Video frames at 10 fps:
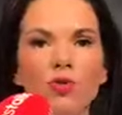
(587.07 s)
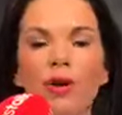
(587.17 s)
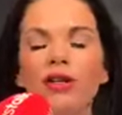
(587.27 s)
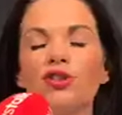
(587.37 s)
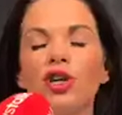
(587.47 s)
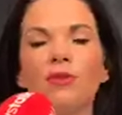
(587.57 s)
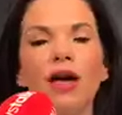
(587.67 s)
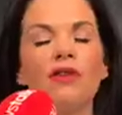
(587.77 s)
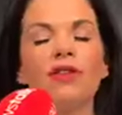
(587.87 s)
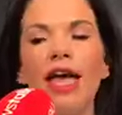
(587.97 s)
Bioderma
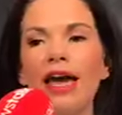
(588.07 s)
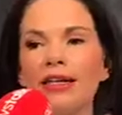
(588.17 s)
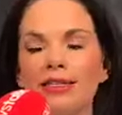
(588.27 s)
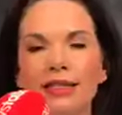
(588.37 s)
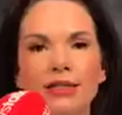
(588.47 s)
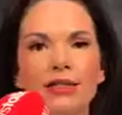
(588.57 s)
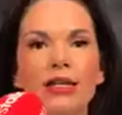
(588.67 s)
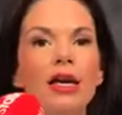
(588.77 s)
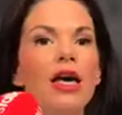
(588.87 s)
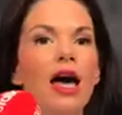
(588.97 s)
have an excellent
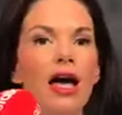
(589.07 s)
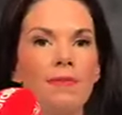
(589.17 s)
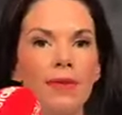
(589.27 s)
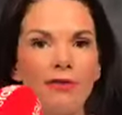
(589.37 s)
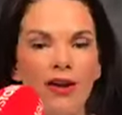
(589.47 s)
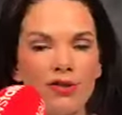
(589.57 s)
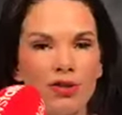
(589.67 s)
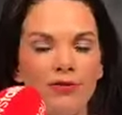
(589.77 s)
factor